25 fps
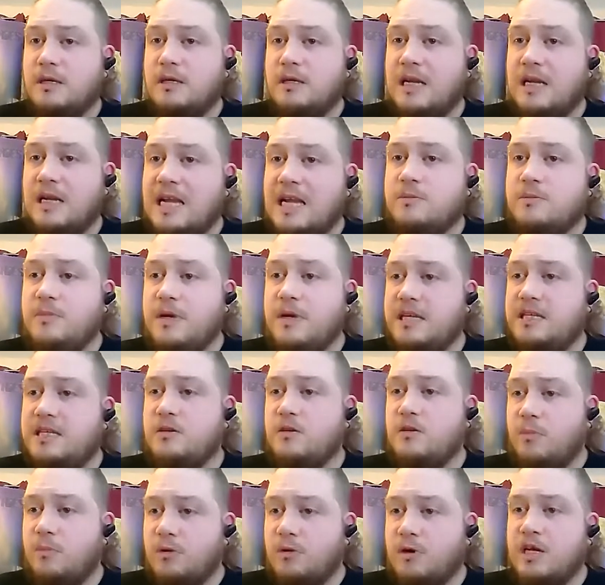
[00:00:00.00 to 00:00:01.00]
led me
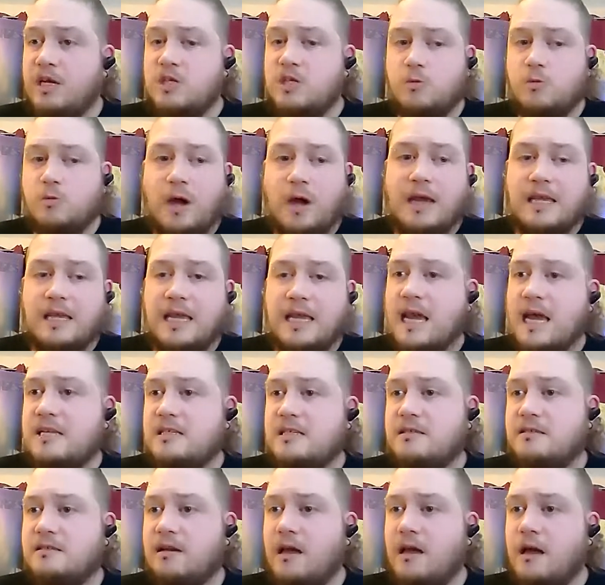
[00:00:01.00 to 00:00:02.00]
to a place where,
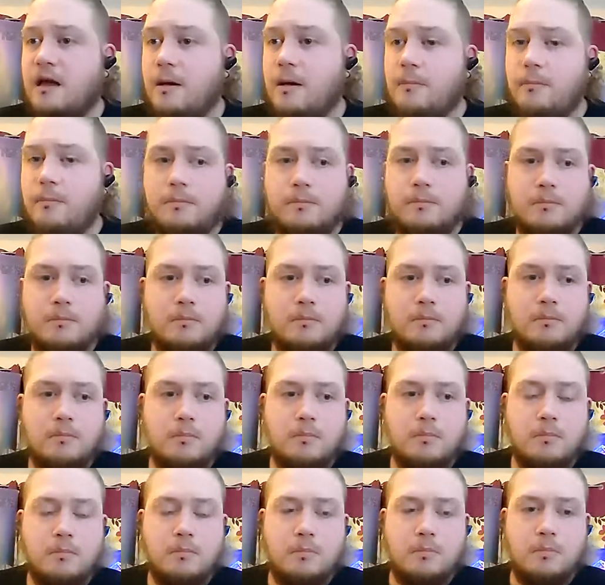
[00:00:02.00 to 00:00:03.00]
yes, um,
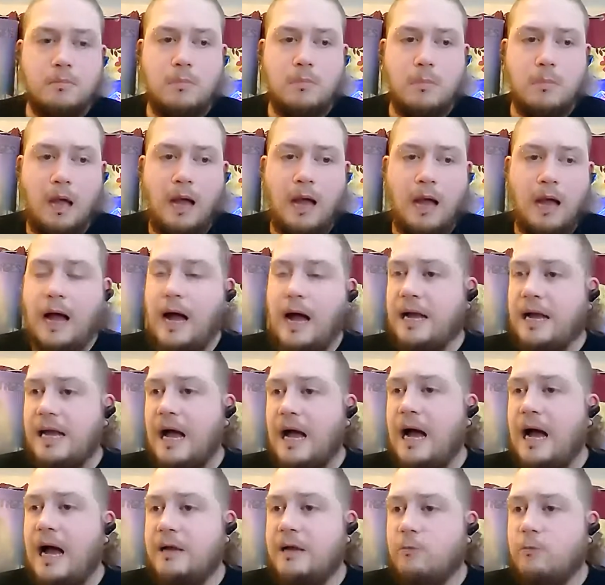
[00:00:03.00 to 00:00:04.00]
I,
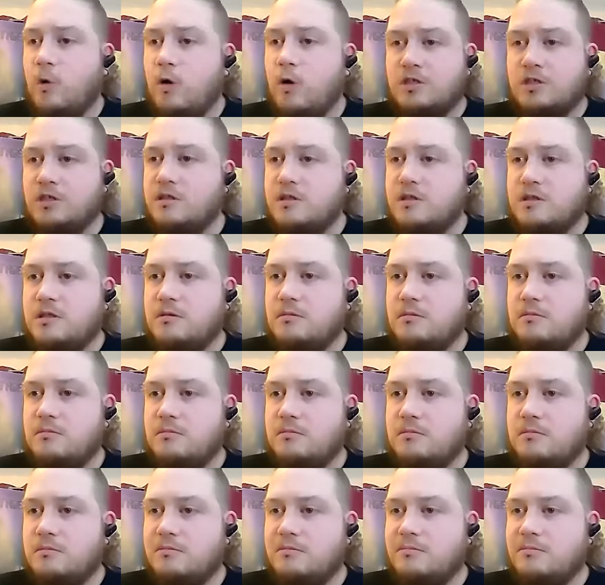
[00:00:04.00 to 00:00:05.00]
I wasn't
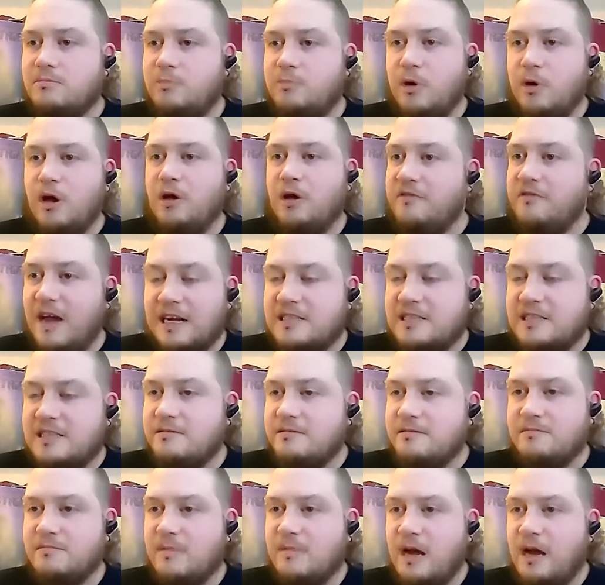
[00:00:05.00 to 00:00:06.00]

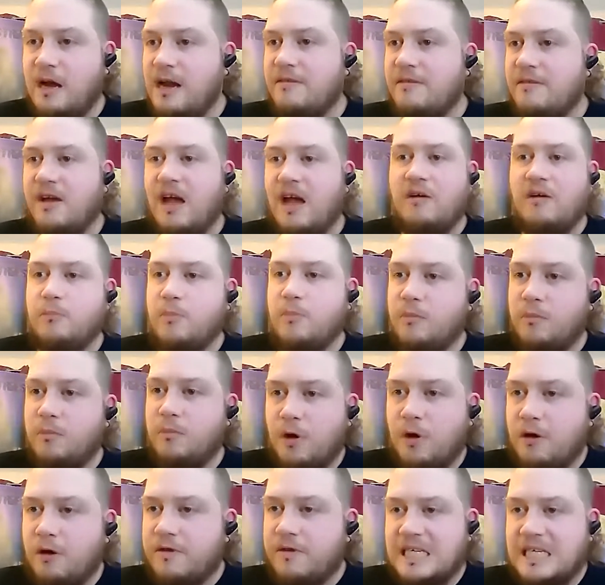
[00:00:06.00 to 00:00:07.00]
perfect. I never have been
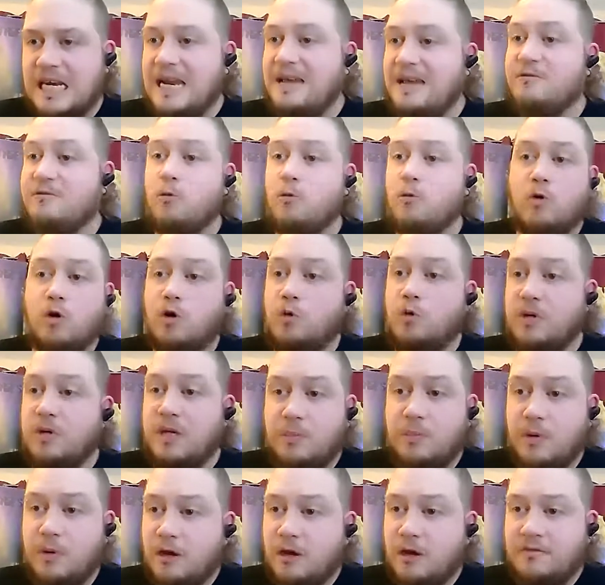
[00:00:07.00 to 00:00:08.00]
perfect. I never will
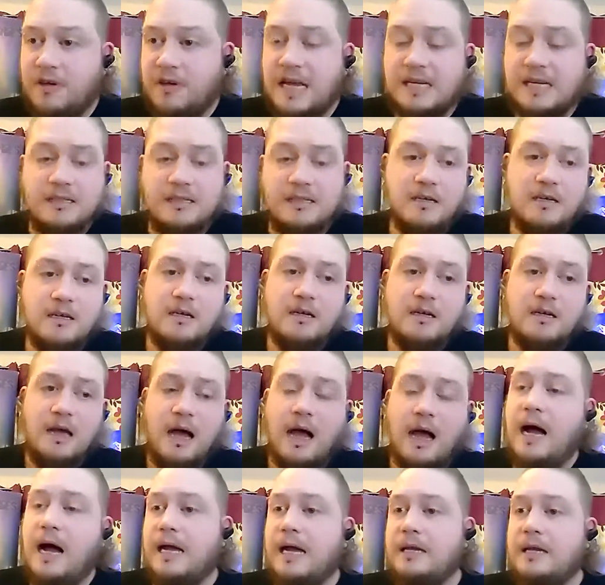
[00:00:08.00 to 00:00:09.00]
be perfect.
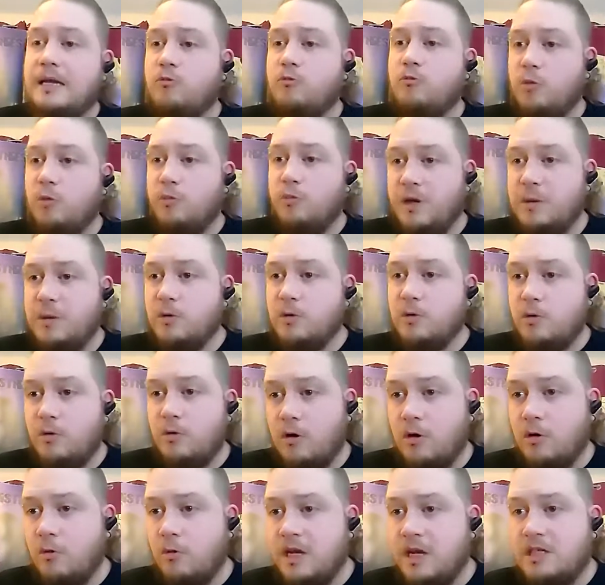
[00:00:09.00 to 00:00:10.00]
I rub people
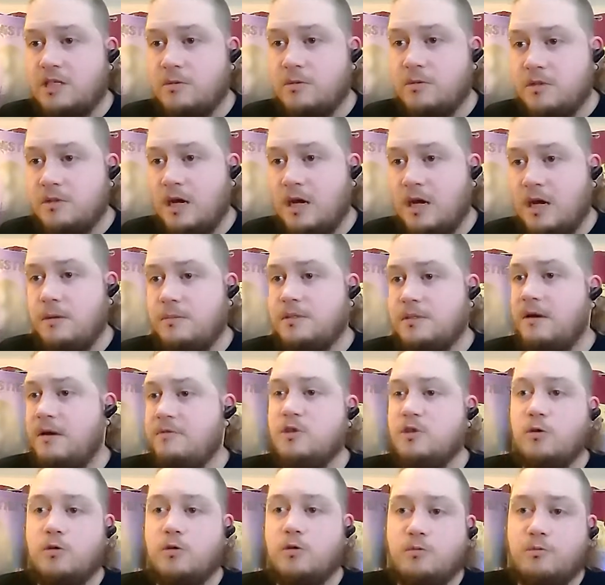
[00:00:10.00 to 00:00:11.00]
the wrong way sometimes.
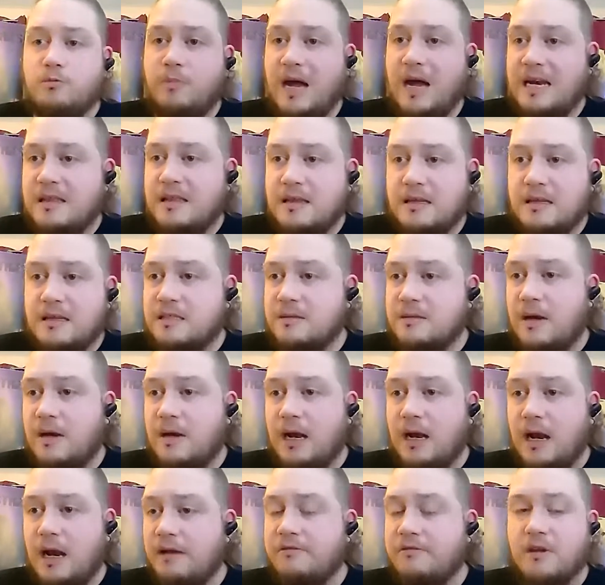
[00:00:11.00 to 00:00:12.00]
I've done bad things in
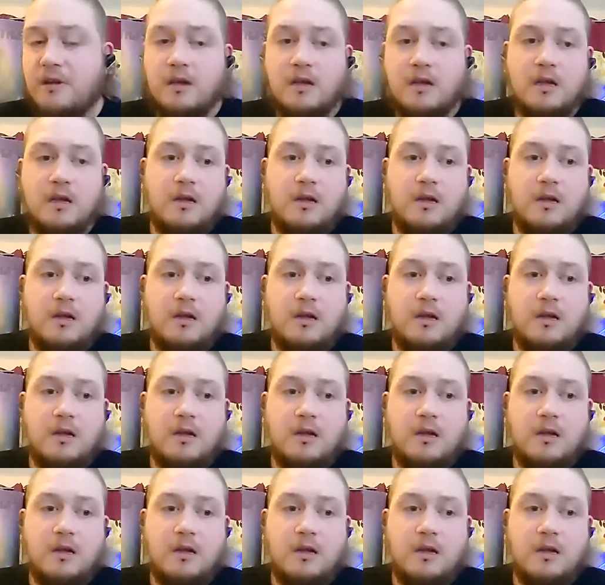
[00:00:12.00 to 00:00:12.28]
my life